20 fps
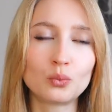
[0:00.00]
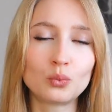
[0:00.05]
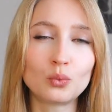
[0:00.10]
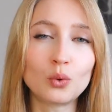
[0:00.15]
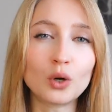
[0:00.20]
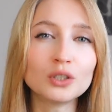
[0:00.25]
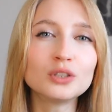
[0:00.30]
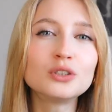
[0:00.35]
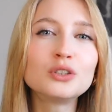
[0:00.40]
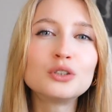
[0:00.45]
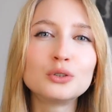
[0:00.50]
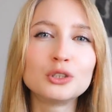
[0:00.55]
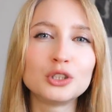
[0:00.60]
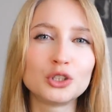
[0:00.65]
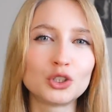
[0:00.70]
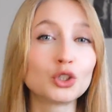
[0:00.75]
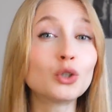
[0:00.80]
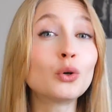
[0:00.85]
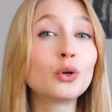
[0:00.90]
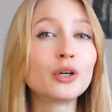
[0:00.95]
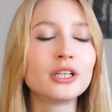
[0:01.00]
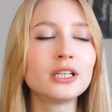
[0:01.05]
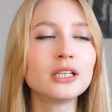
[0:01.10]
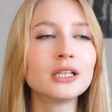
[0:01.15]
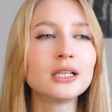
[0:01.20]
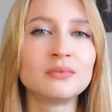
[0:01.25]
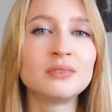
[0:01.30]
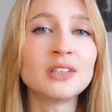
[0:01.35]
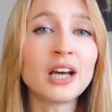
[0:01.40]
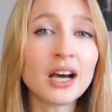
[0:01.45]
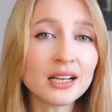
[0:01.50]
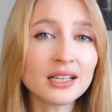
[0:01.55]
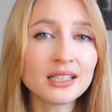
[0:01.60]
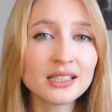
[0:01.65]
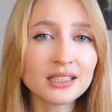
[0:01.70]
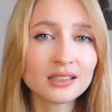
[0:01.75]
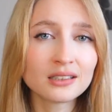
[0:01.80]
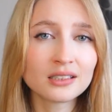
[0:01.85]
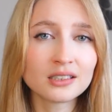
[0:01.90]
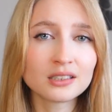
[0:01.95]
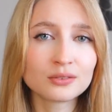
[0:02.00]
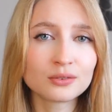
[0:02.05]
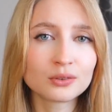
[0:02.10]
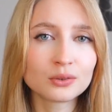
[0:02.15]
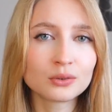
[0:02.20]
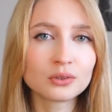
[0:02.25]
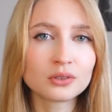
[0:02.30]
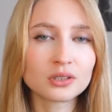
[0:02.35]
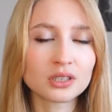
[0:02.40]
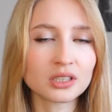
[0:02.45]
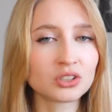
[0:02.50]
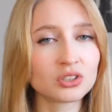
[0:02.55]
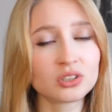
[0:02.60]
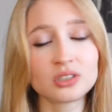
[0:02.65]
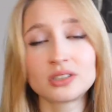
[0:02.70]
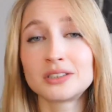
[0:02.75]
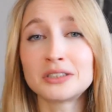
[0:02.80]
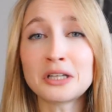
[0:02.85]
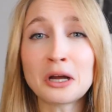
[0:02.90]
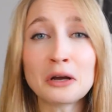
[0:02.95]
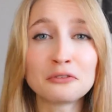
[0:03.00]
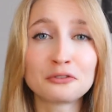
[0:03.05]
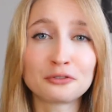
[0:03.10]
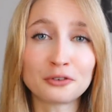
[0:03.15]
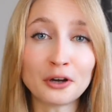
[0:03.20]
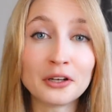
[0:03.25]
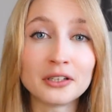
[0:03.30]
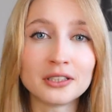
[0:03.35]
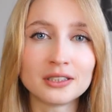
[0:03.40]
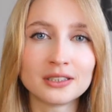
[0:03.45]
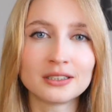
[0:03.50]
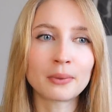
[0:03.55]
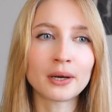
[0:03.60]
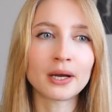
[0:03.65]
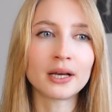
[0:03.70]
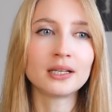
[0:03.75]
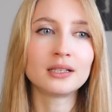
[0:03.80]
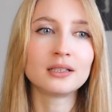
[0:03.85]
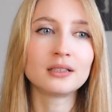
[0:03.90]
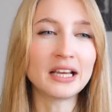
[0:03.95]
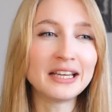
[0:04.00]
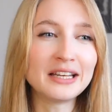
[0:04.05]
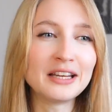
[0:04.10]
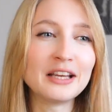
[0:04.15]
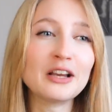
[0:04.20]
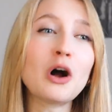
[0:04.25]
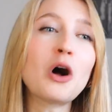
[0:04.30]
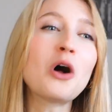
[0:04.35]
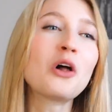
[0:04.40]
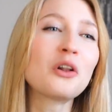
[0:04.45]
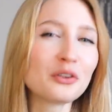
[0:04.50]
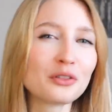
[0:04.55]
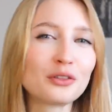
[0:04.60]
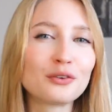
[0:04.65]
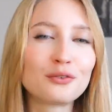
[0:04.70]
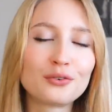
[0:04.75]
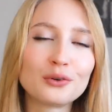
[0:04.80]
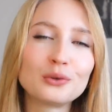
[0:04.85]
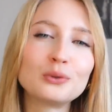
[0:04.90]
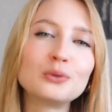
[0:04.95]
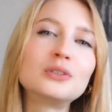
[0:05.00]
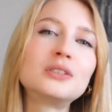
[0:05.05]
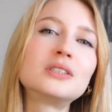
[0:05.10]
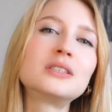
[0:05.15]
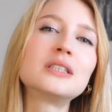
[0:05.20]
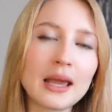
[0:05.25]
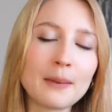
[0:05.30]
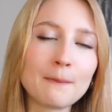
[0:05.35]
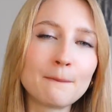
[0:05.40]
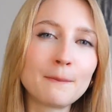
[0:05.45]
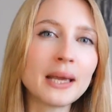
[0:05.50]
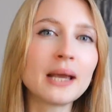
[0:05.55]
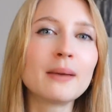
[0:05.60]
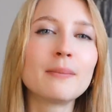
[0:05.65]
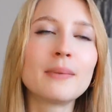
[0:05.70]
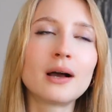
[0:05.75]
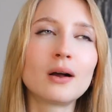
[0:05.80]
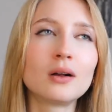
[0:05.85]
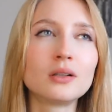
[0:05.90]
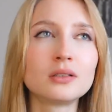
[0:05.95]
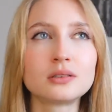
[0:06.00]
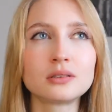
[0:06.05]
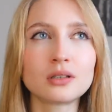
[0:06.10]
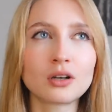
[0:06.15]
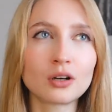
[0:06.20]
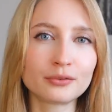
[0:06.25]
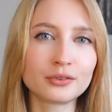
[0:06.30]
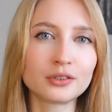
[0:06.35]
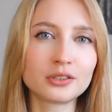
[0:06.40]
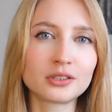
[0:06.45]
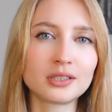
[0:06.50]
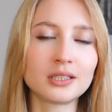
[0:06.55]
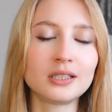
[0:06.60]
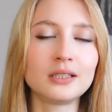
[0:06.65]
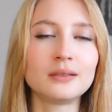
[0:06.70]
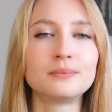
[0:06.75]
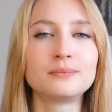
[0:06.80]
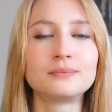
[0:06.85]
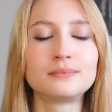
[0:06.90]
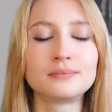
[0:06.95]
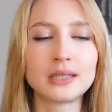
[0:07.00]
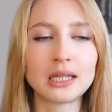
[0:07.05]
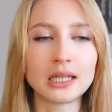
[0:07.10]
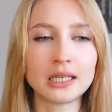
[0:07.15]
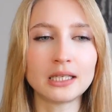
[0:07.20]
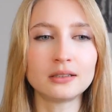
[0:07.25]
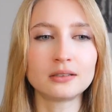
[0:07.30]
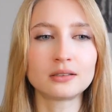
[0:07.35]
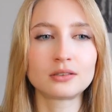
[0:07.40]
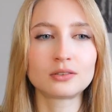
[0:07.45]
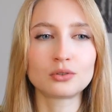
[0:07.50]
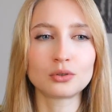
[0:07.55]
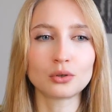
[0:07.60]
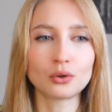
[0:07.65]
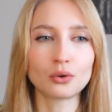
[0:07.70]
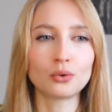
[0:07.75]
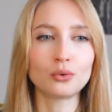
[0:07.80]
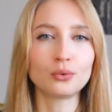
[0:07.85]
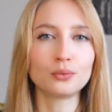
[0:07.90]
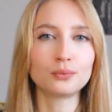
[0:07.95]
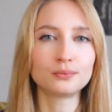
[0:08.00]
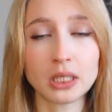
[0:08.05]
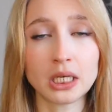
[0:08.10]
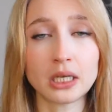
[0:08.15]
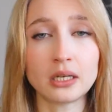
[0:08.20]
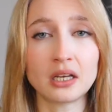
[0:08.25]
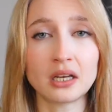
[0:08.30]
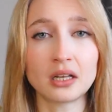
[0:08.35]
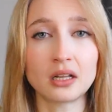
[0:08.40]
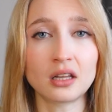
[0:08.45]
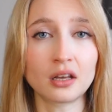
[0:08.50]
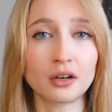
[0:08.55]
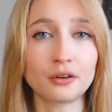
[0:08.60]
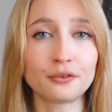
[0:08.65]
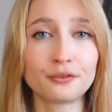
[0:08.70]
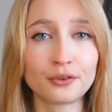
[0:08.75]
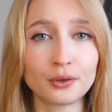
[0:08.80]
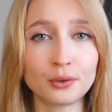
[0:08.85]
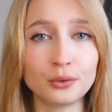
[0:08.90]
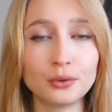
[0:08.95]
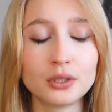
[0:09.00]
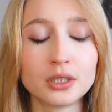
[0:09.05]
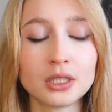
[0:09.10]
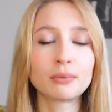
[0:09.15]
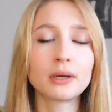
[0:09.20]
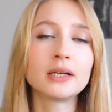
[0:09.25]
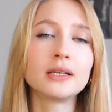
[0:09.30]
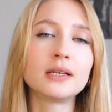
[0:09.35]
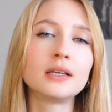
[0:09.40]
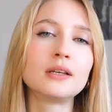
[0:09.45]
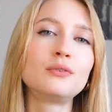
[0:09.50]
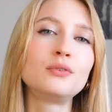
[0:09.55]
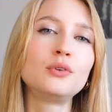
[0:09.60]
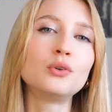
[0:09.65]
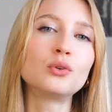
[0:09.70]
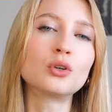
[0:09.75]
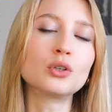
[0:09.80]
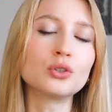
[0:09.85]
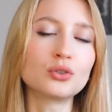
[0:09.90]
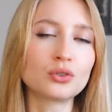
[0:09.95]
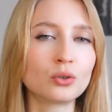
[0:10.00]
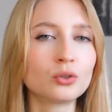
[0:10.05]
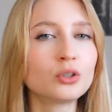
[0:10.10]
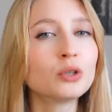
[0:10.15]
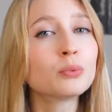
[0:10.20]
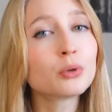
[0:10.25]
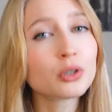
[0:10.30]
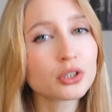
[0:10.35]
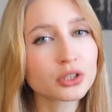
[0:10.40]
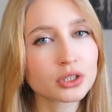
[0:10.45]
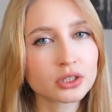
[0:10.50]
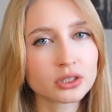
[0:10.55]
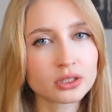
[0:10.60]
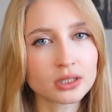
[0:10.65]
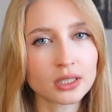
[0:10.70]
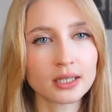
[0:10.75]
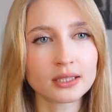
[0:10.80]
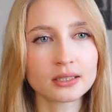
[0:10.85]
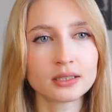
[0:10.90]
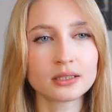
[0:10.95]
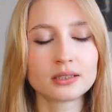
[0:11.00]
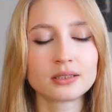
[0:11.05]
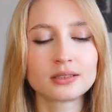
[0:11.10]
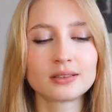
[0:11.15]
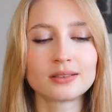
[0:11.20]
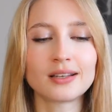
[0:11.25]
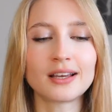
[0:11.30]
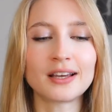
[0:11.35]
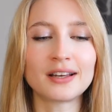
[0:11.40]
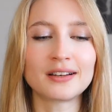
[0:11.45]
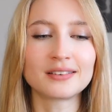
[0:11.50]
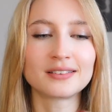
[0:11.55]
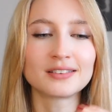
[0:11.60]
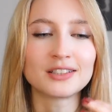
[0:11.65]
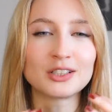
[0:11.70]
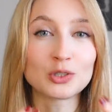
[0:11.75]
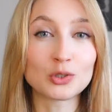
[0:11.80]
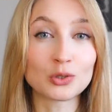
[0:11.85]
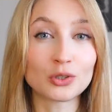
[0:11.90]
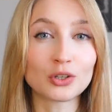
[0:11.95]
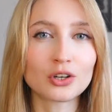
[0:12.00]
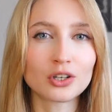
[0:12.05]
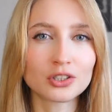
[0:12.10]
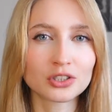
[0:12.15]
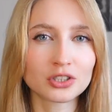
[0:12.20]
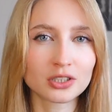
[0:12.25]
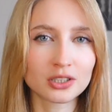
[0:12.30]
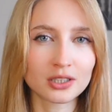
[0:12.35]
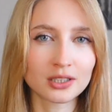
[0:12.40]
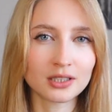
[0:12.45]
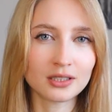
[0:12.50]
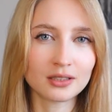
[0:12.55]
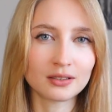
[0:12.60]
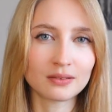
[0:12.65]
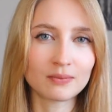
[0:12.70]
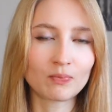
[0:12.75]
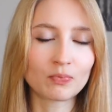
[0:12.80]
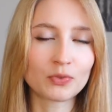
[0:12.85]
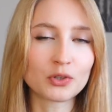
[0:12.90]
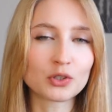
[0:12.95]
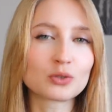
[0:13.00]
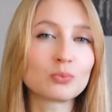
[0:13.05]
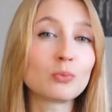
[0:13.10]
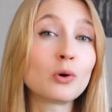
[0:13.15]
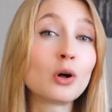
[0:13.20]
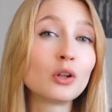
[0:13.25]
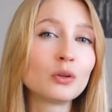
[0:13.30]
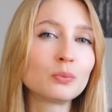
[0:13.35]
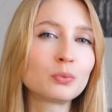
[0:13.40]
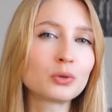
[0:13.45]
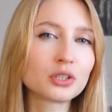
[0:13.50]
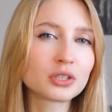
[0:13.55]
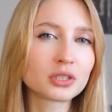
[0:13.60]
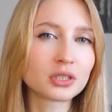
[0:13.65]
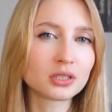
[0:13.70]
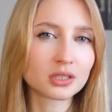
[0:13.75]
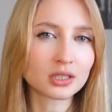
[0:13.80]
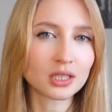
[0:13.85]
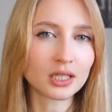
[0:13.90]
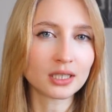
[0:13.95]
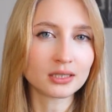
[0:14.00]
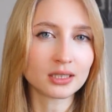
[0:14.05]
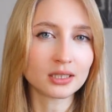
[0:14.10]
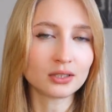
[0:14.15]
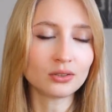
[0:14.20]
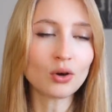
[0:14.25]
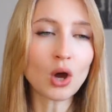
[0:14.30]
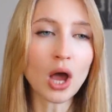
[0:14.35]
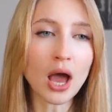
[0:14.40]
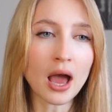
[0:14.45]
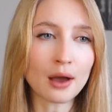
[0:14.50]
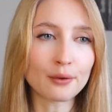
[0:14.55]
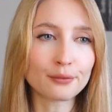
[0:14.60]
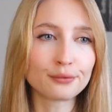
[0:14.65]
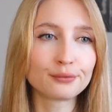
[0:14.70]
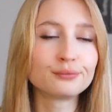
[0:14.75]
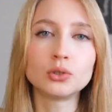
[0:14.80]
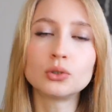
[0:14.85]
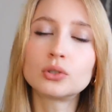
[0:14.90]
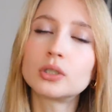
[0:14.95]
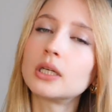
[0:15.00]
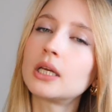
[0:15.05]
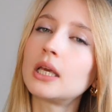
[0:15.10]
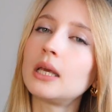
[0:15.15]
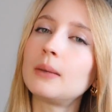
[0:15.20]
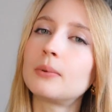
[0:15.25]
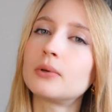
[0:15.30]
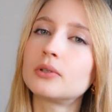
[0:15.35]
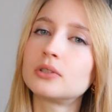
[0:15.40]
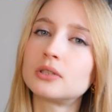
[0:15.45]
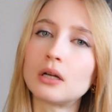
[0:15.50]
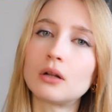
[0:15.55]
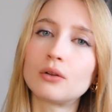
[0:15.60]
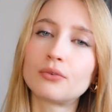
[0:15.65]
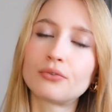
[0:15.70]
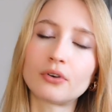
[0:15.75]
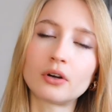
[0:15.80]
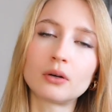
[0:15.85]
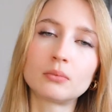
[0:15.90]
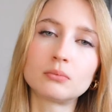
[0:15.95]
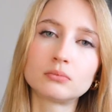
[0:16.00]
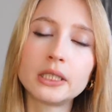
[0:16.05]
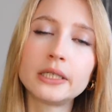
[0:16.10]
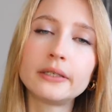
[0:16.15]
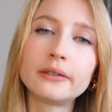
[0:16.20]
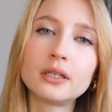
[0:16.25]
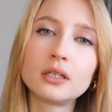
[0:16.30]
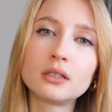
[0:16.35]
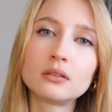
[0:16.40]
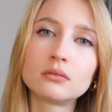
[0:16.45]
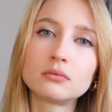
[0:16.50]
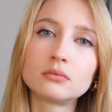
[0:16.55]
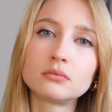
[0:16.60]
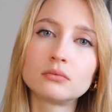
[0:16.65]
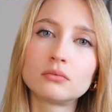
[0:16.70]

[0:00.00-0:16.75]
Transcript: want to enjoy, not eating these foods is just not fun. But eating all of the foods in big amounts obviously leads to eating a lot of food. But if you control your portion sizes and enjoy consciously the smaller portion size that you have, you can keep yourself from eating